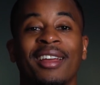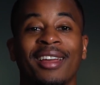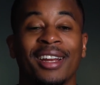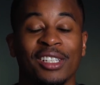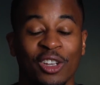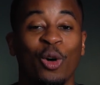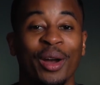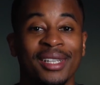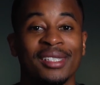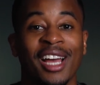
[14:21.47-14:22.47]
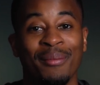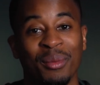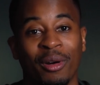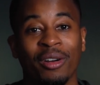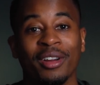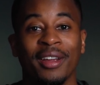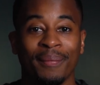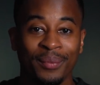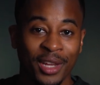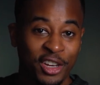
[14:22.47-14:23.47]
And as always, I've been Mark,
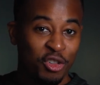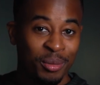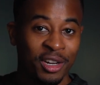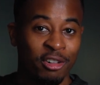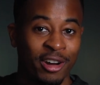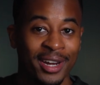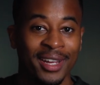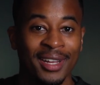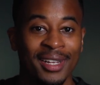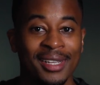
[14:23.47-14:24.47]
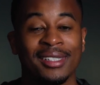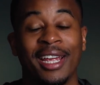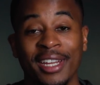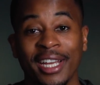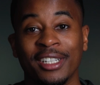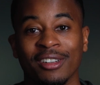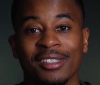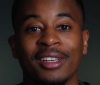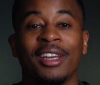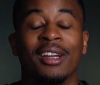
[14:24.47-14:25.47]
and you've been great. Stay dangerous,
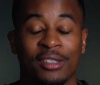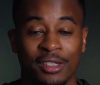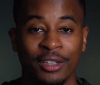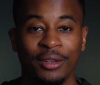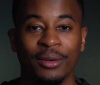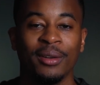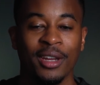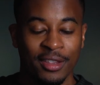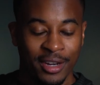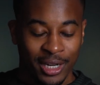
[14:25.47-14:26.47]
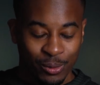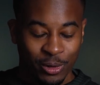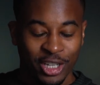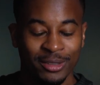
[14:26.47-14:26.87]
and I'll see you in the next one.